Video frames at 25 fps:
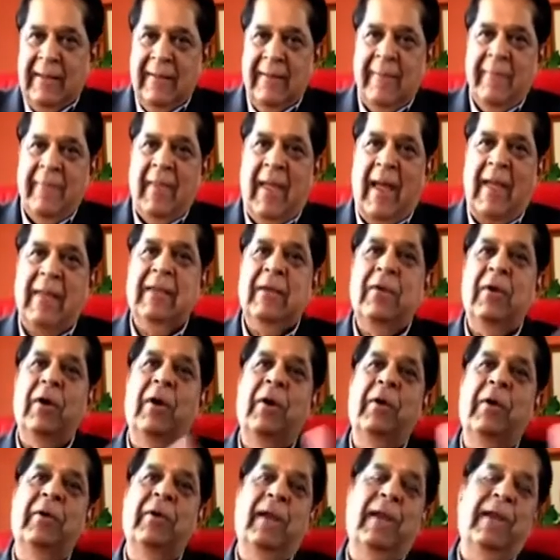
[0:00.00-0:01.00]
I think you're
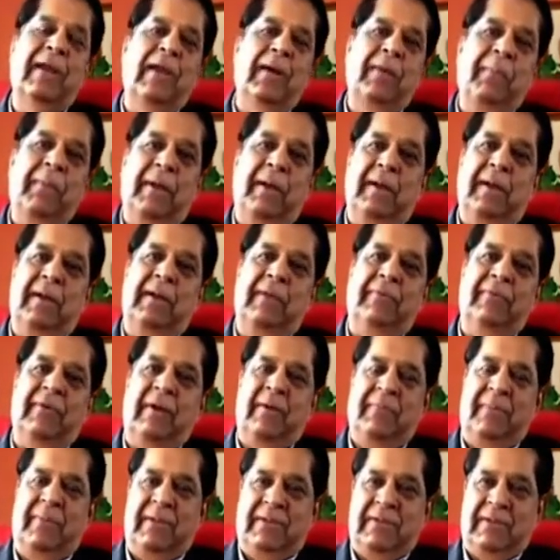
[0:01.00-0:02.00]
going to get a completely
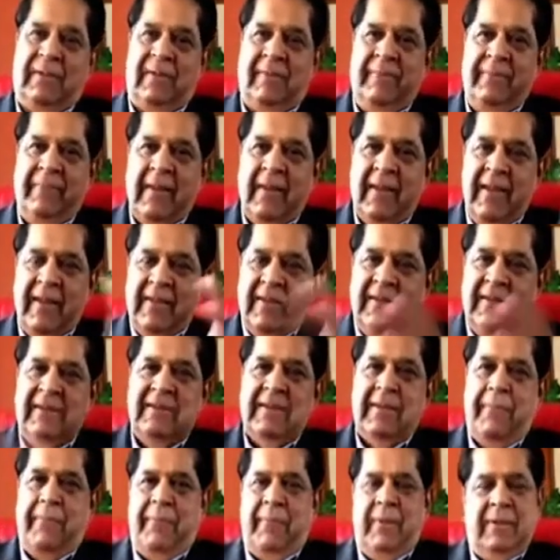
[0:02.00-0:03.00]
different picture. This
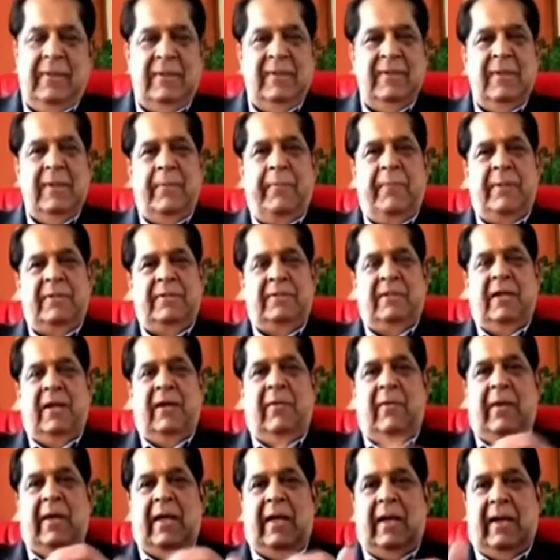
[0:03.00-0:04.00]
is a picture
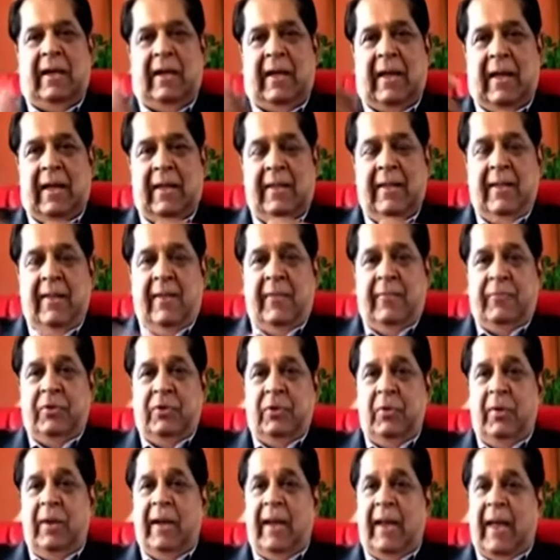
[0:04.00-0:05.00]
where you
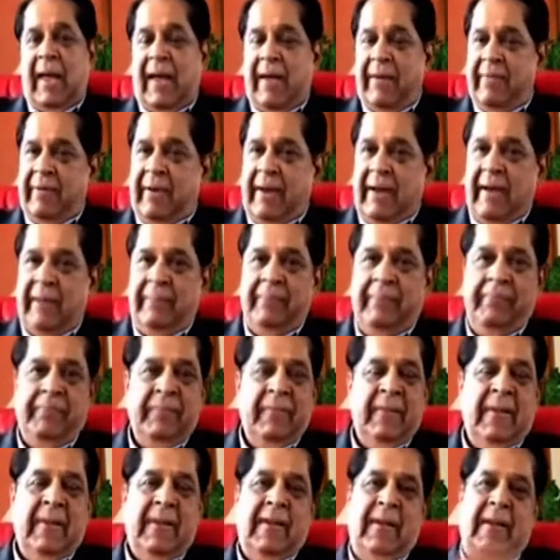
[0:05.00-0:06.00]
will have
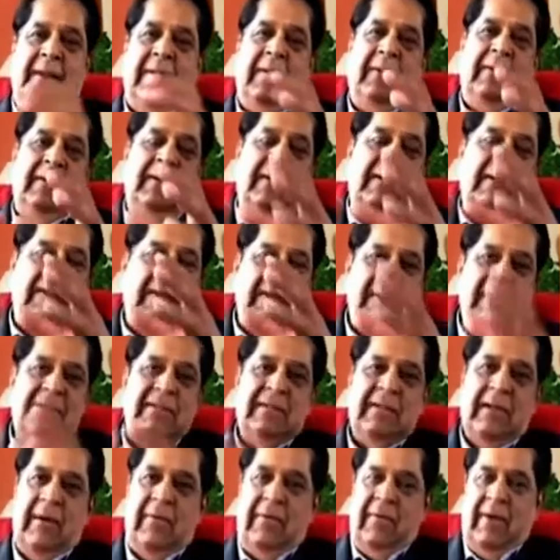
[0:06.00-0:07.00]
the
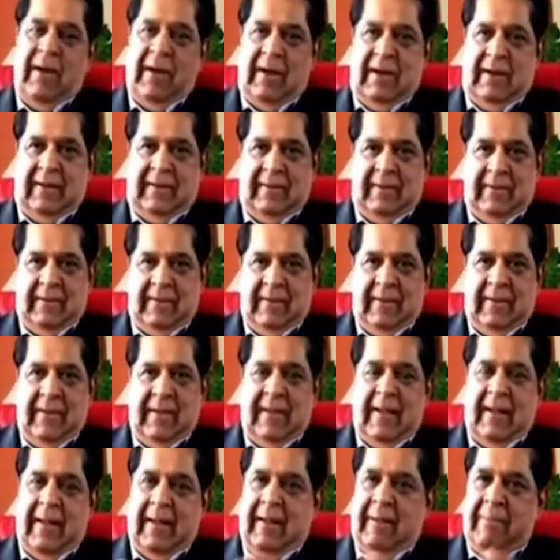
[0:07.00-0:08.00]
digital world
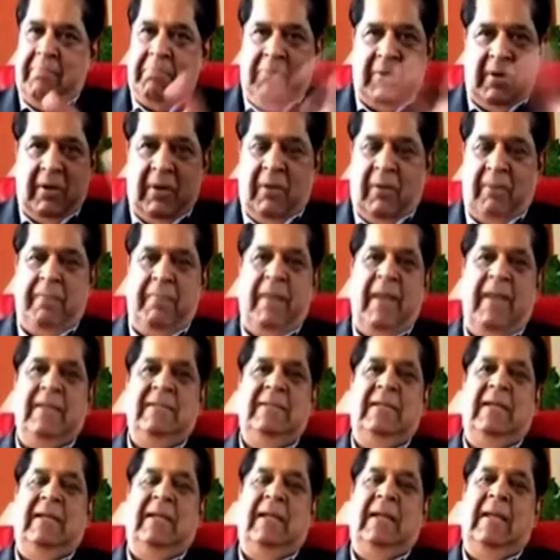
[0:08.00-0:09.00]

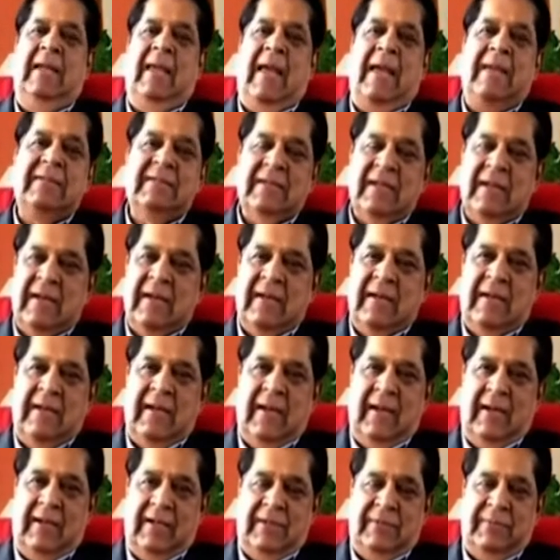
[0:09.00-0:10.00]
basically accelerating
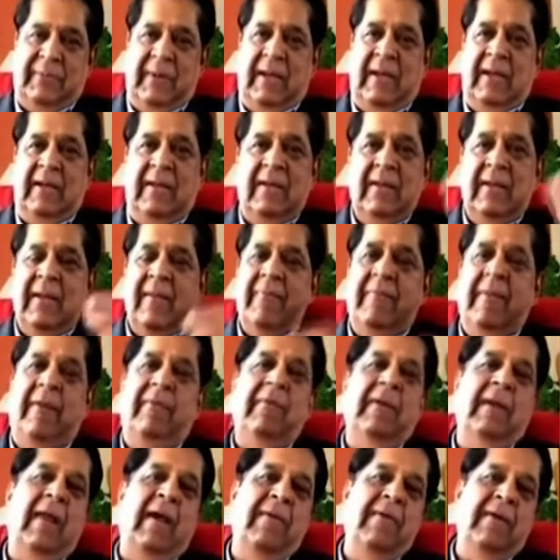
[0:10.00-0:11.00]
at a speed that we
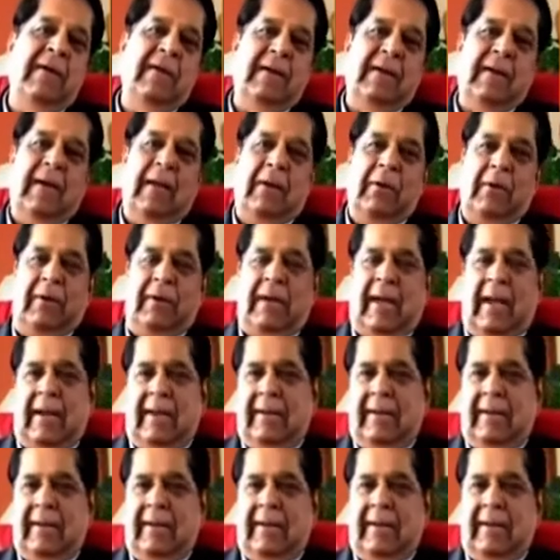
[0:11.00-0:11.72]
never looked at.